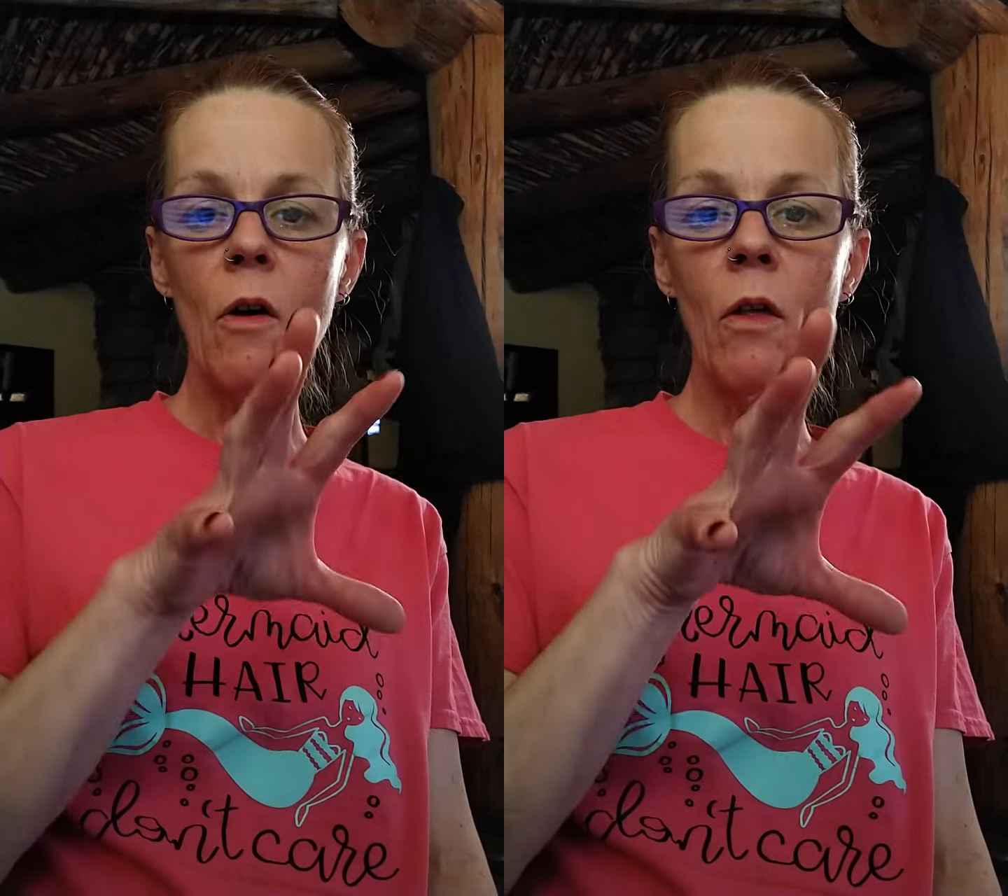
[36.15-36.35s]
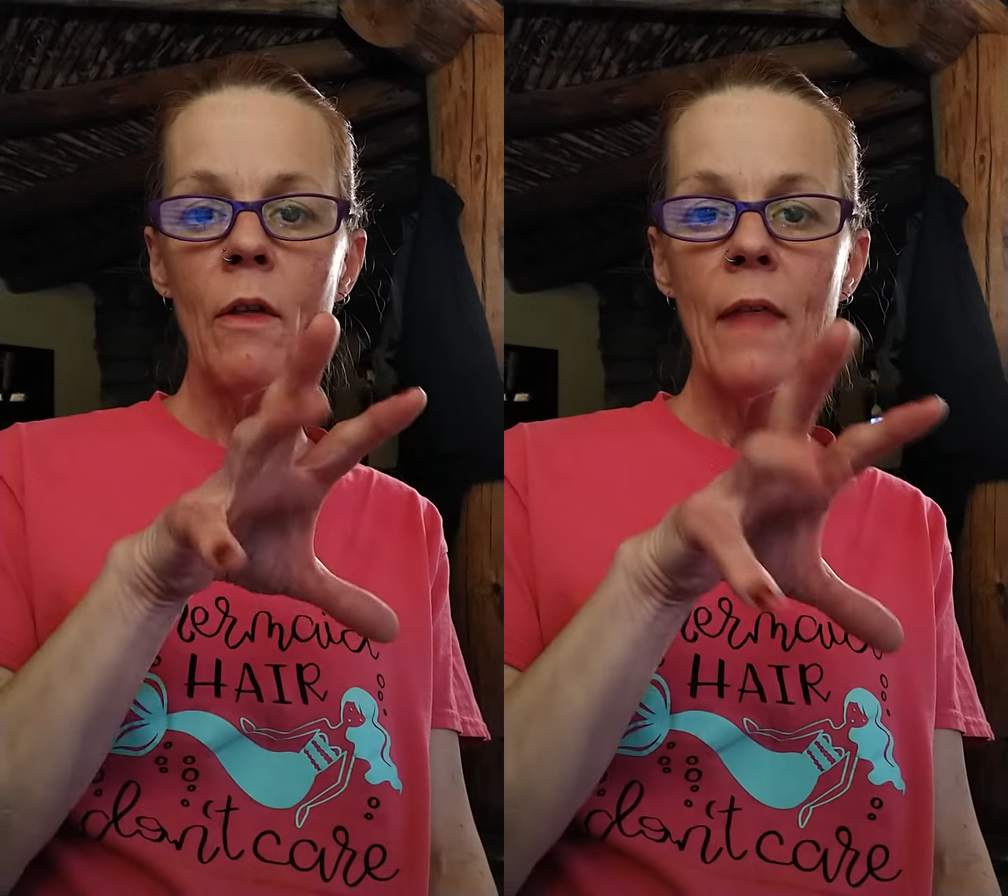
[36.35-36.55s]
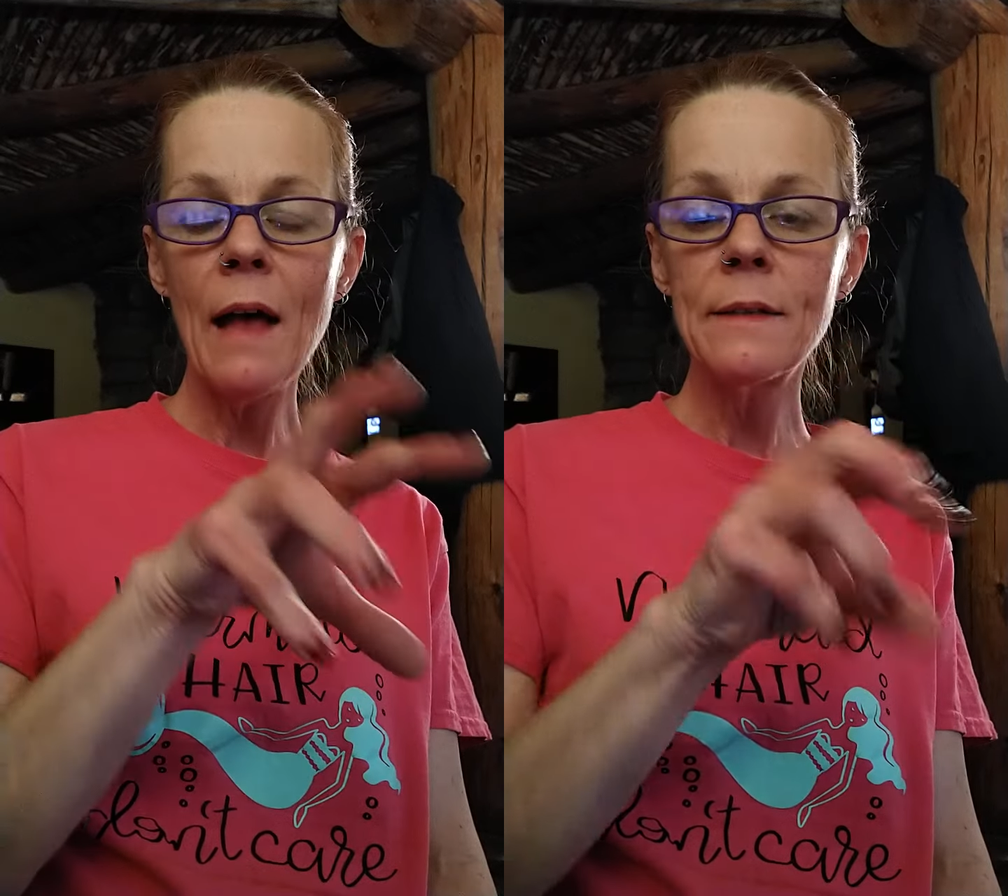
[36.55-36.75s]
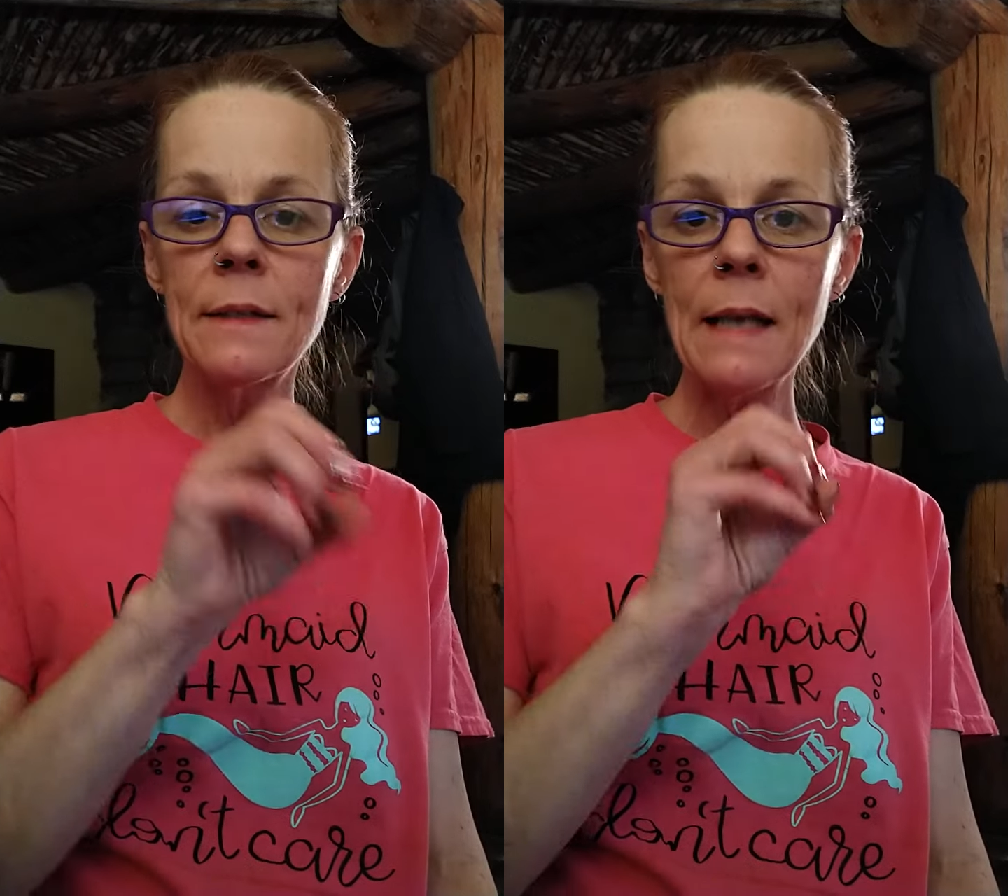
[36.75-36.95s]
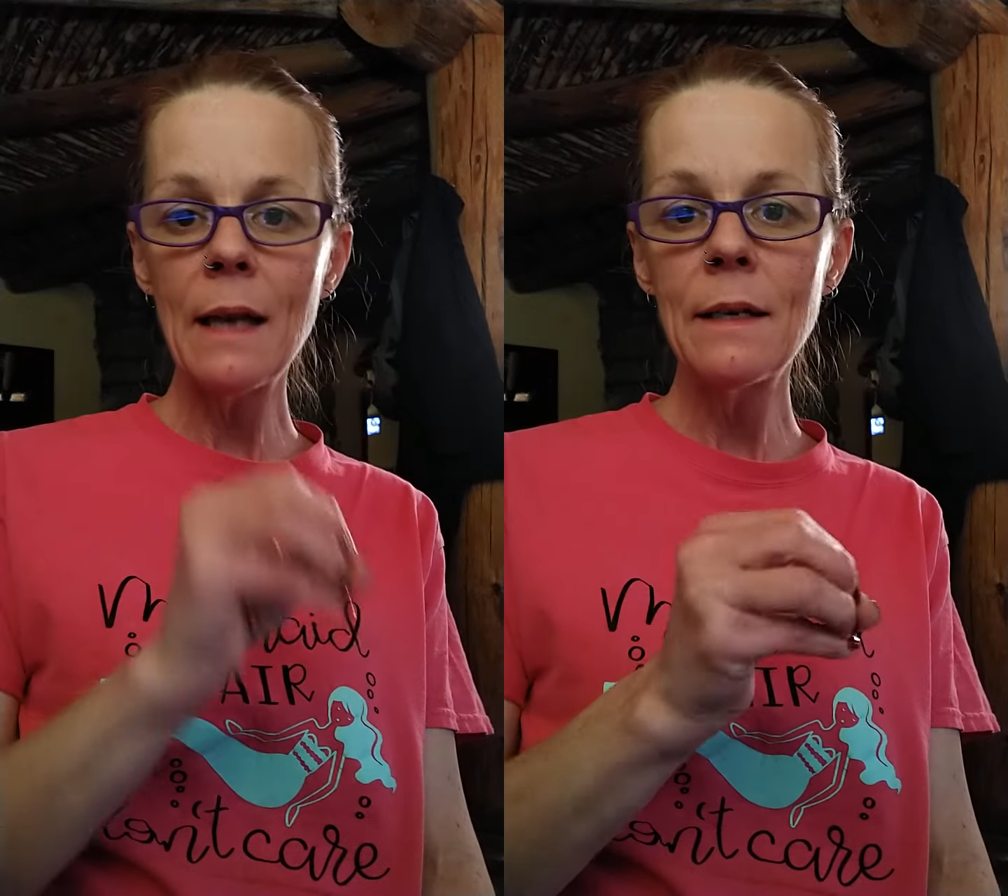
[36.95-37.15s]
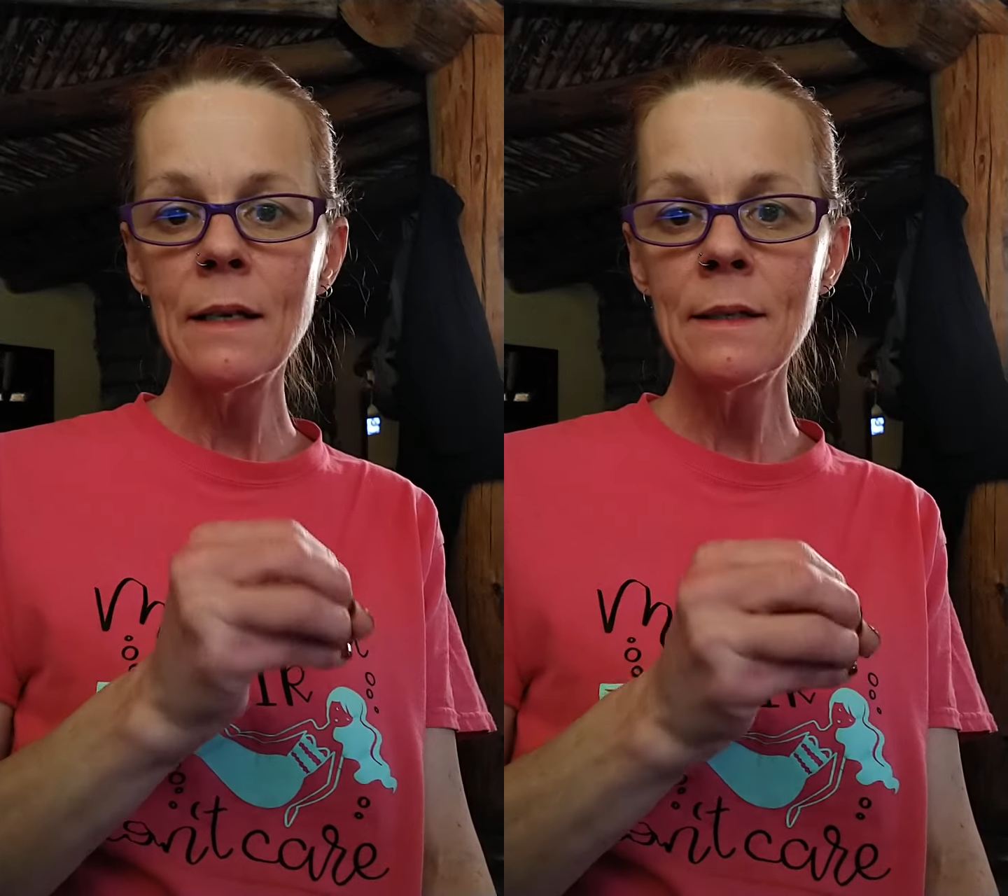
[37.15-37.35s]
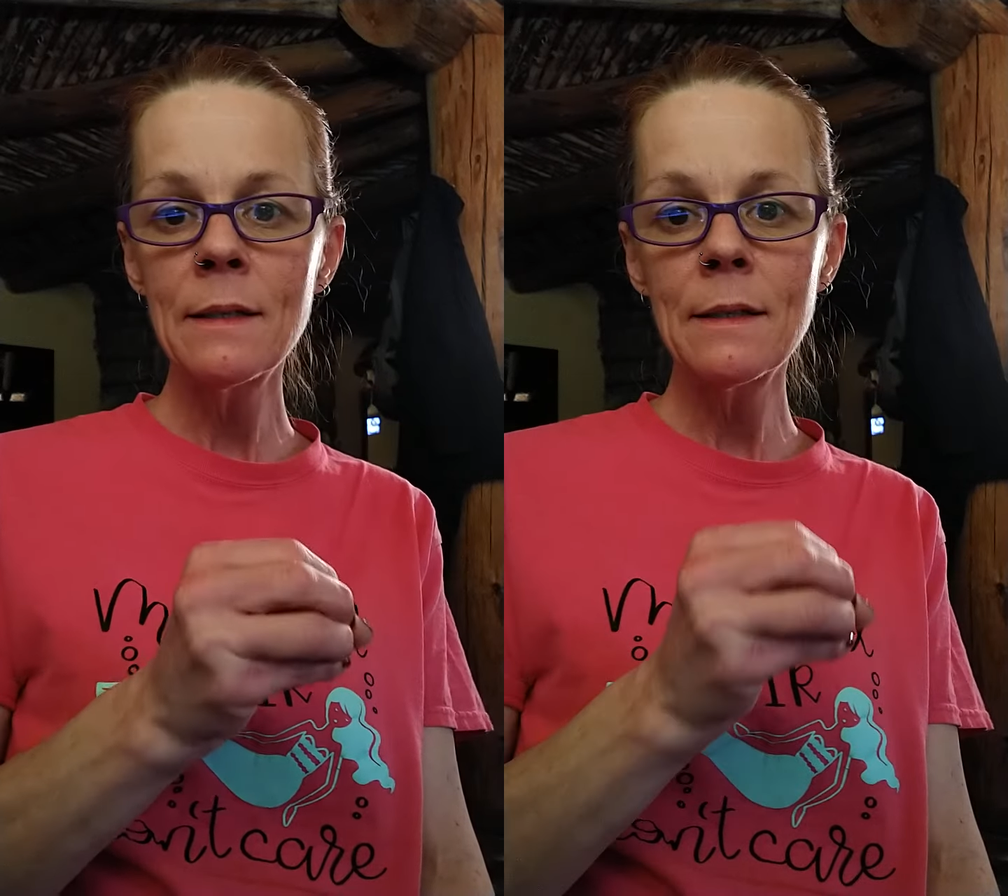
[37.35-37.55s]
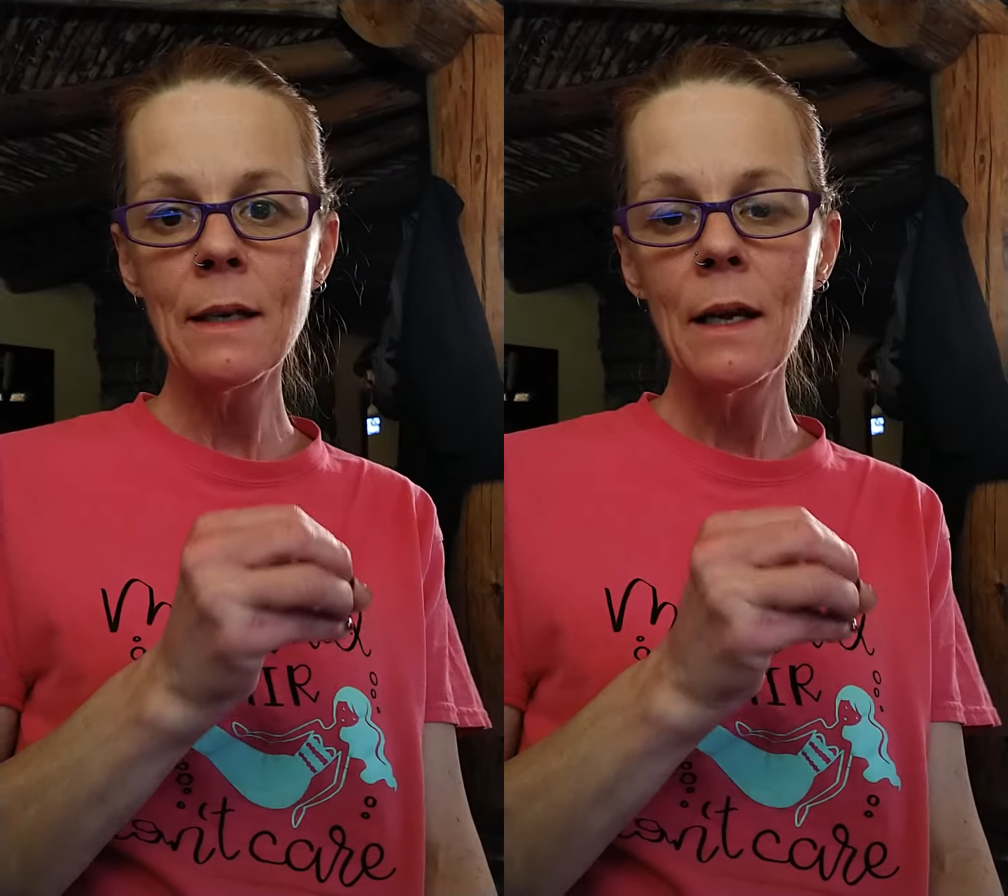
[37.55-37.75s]
all of that
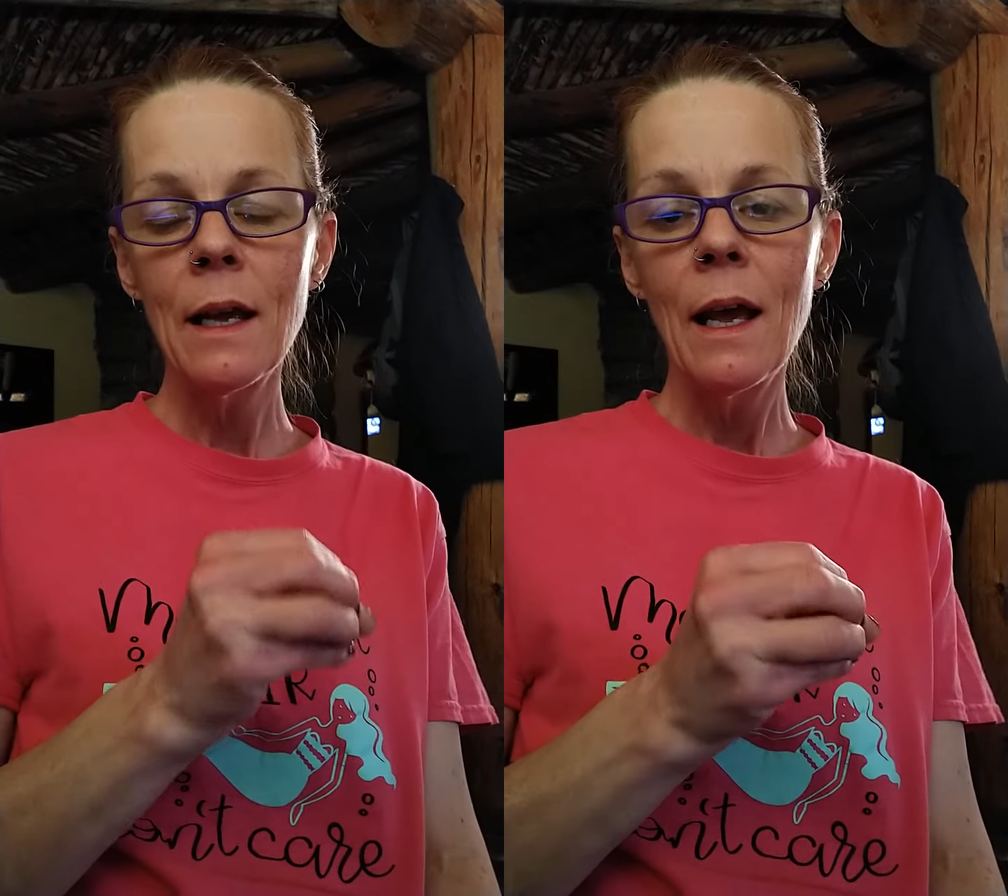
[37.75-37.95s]
sadness